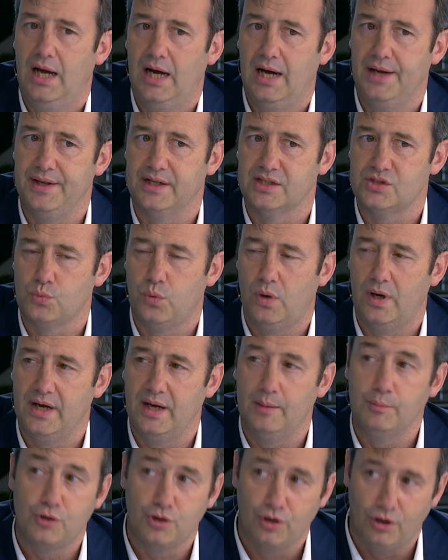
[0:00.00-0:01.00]
And that's why
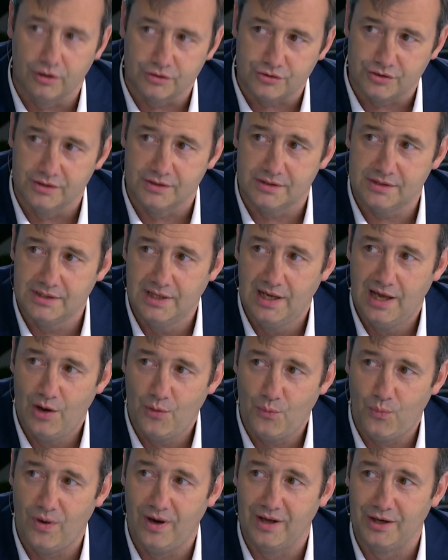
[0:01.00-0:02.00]
I'm cautious,
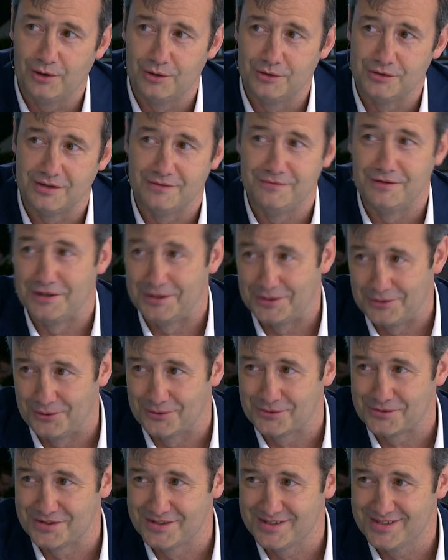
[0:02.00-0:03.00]
while others are very
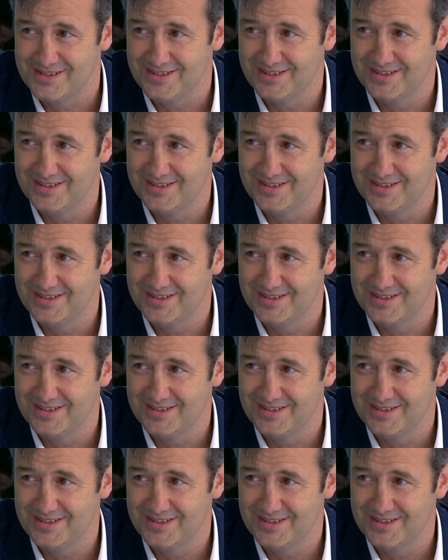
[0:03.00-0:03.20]
cautious.